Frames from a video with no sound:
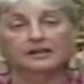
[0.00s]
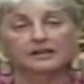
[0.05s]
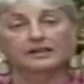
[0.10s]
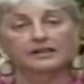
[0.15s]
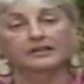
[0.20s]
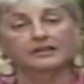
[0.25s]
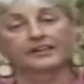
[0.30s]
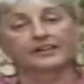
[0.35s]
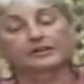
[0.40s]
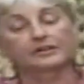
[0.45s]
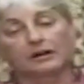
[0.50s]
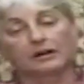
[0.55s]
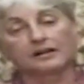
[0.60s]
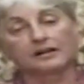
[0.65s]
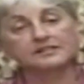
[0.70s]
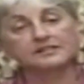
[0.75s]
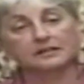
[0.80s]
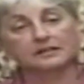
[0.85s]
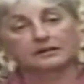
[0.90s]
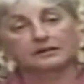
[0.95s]
They cause
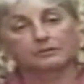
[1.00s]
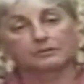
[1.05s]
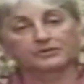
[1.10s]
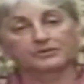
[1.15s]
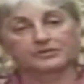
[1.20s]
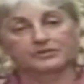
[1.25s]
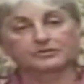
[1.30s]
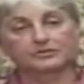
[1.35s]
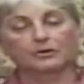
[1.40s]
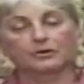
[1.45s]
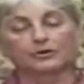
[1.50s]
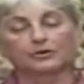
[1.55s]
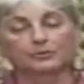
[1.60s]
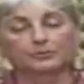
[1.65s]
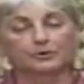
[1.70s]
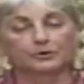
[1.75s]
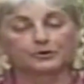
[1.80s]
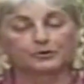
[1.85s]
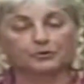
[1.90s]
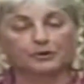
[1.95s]
what is called a
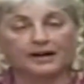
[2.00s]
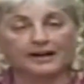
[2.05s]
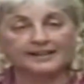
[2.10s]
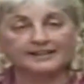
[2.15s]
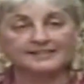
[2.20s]
botrytis,